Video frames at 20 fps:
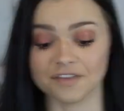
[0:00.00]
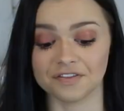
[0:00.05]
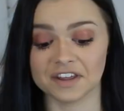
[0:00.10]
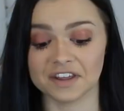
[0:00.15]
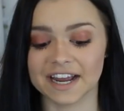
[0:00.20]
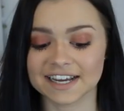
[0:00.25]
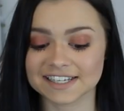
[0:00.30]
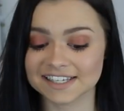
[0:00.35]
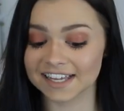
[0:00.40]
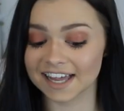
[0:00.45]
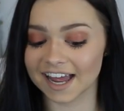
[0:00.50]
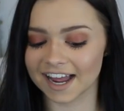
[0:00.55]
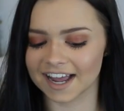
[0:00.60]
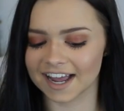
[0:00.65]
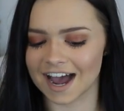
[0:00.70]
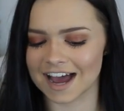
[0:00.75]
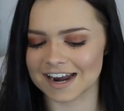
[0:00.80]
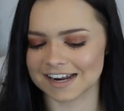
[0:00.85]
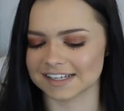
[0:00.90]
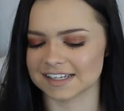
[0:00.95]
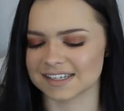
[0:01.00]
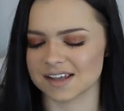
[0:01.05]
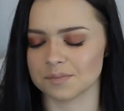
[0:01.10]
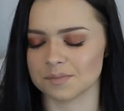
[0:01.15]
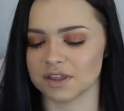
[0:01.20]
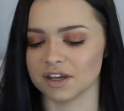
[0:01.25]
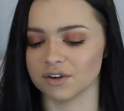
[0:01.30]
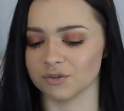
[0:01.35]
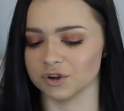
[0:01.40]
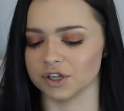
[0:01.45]
The next thing that I got is
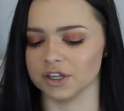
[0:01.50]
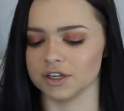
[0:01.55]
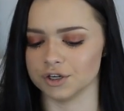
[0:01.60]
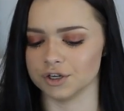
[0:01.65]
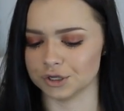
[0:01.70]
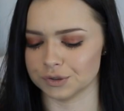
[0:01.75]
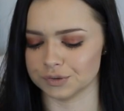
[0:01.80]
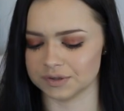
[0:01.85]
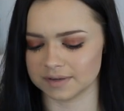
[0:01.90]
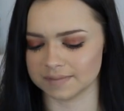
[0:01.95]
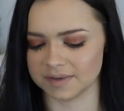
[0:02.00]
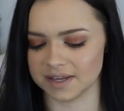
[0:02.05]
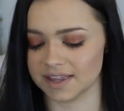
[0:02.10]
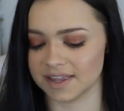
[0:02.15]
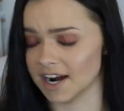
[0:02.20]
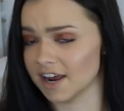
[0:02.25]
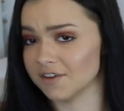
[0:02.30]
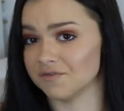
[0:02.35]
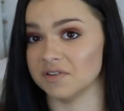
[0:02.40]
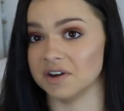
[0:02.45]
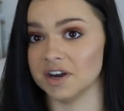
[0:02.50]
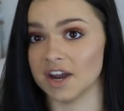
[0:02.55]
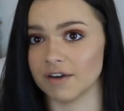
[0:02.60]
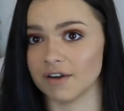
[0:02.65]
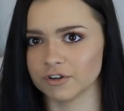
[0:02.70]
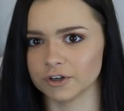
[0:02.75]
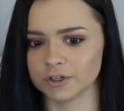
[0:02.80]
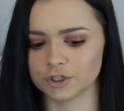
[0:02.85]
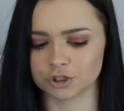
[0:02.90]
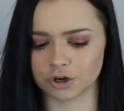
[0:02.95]
something really new to me that I've
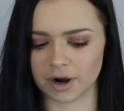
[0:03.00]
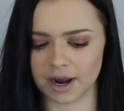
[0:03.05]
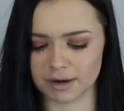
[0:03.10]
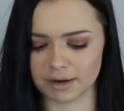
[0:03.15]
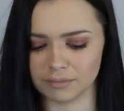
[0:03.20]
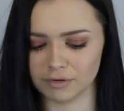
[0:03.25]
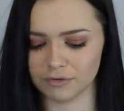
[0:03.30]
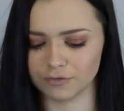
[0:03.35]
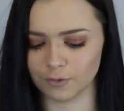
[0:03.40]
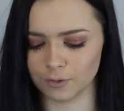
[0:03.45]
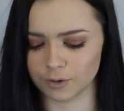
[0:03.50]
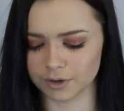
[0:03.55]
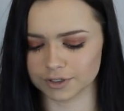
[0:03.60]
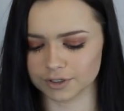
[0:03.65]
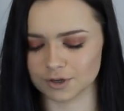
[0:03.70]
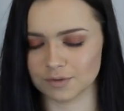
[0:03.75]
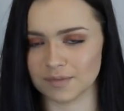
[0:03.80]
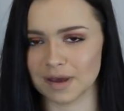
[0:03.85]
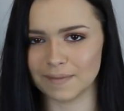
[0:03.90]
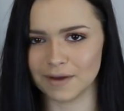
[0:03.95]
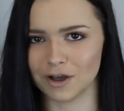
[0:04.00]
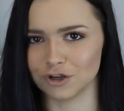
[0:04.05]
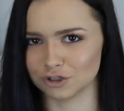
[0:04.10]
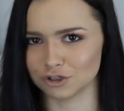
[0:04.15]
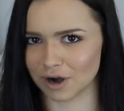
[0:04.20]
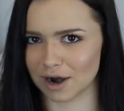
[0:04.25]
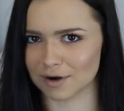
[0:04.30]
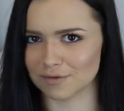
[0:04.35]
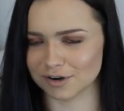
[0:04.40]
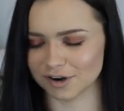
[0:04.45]
never tried before, so maybe I'll
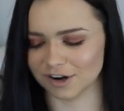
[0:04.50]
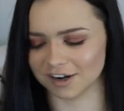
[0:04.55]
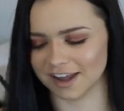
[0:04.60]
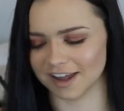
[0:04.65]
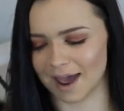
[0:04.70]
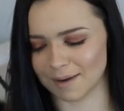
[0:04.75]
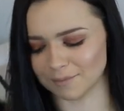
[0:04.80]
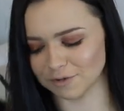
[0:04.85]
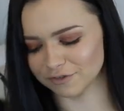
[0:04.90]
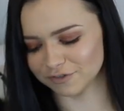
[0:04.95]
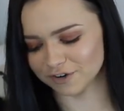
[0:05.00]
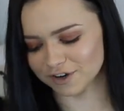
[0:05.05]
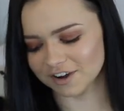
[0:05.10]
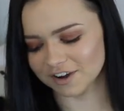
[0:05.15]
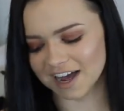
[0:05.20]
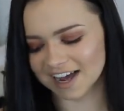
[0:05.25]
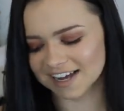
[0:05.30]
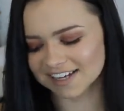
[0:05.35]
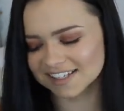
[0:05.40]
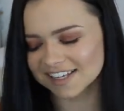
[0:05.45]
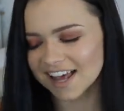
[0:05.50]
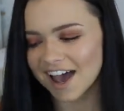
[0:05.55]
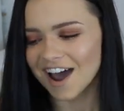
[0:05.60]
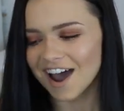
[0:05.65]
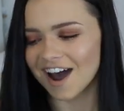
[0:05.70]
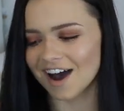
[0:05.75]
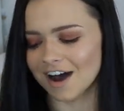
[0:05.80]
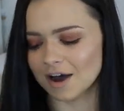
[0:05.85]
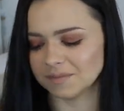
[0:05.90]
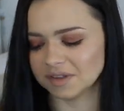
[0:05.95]
try one on camera for you guys.
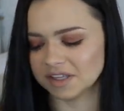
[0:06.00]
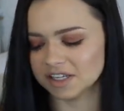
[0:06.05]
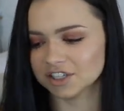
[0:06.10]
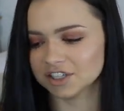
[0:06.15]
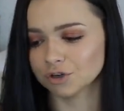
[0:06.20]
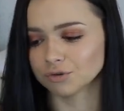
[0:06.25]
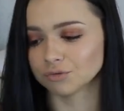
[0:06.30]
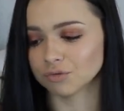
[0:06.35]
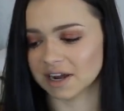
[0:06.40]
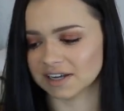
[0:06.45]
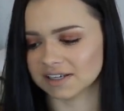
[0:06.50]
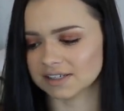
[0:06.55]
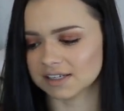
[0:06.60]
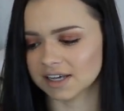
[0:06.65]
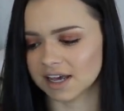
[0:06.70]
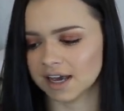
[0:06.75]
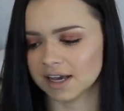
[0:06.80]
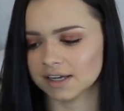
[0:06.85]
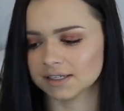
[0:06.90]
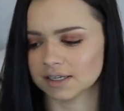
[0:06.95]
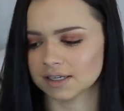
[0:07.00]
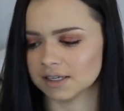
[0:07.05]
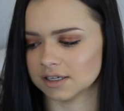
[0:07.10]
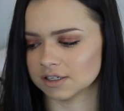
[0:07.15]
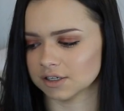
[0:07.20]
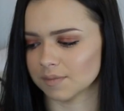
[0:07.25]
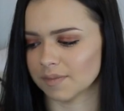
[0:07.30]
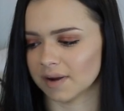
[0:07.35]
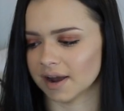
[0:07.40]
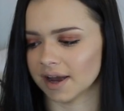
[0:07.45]
Um, these are rice cakes, and
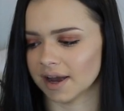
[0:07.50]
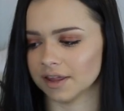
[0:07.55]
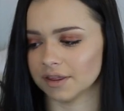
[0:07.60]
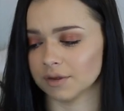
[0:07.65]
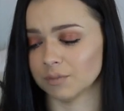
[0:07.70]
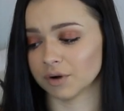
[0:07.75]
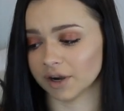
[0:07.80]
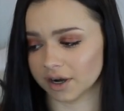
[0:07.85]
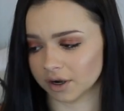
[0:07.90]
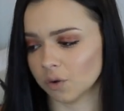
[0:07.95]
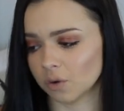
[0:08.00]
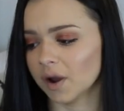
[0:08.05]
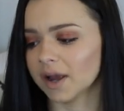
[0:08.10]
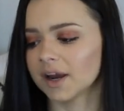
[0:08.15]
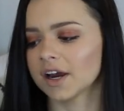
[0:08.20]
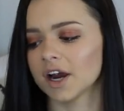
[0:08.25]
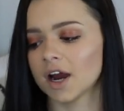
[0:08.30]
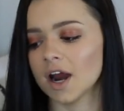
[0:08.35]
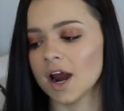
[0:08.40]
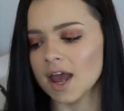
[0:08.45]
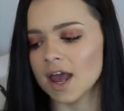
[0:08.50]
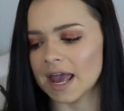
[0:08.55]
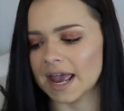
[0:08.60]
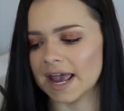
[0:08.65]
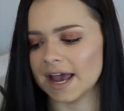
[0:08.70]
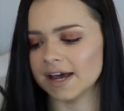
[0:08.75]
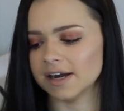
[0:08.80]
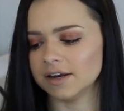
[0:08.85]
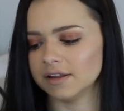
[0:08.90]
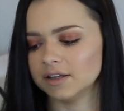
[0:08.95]
these are by the brand Quaker,
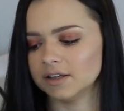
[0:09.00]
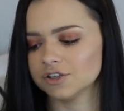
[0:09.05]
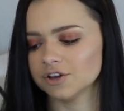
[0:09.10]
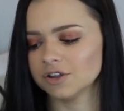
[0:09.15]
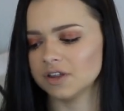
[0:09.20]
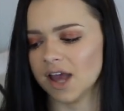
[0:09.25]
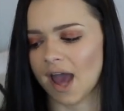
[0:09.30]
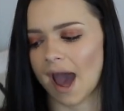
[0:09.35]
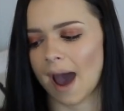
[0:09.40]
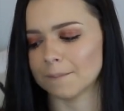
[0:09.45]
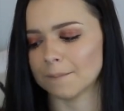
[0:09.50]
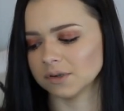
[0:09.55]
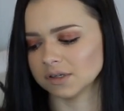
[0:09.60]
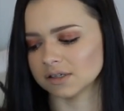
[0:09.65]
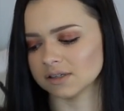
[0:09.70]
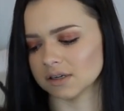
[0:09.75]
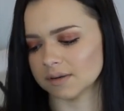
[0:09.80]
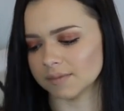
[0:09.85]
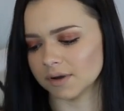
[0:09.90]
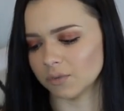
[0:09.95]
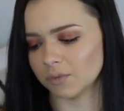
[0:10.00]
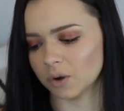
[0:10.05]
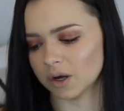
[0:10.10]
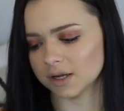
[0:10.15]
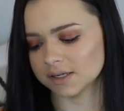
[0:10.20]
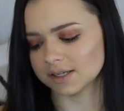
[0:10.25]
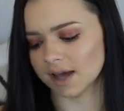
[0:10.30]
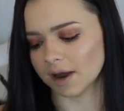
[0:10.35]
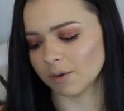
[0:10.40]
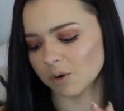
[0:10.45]
and these are the apple cinnamon
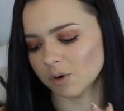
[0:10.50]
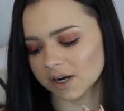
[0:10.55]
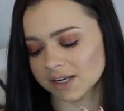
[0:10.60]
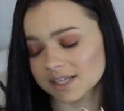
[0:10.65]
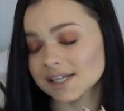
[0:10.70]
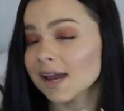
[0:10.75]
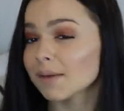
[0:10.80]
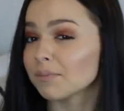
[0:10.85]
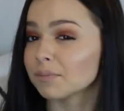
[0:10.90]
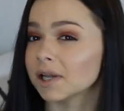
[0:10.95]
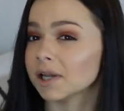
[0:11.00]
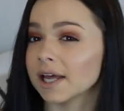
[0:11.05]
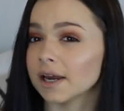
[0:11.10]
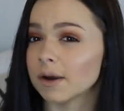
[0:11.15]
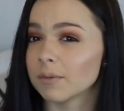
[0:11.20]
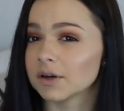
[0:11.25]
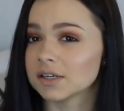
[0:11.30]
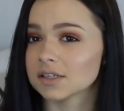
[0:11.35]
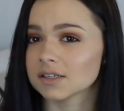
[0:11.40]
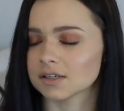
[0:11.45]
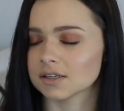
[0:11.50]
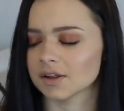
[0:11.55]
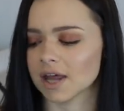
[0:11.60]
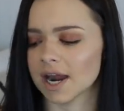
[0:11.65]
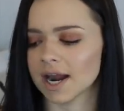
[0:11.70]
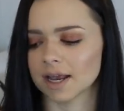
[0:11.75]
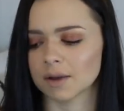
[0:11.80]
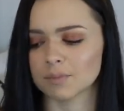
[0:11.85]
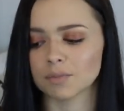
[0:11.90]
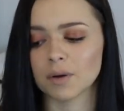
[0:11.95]
ones. I wanted to get plain ones so
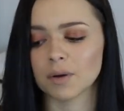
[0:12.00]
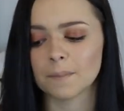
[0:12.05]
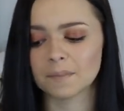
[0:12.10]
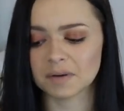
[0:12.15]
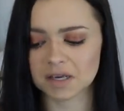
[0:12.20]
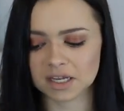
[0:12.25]
that I could put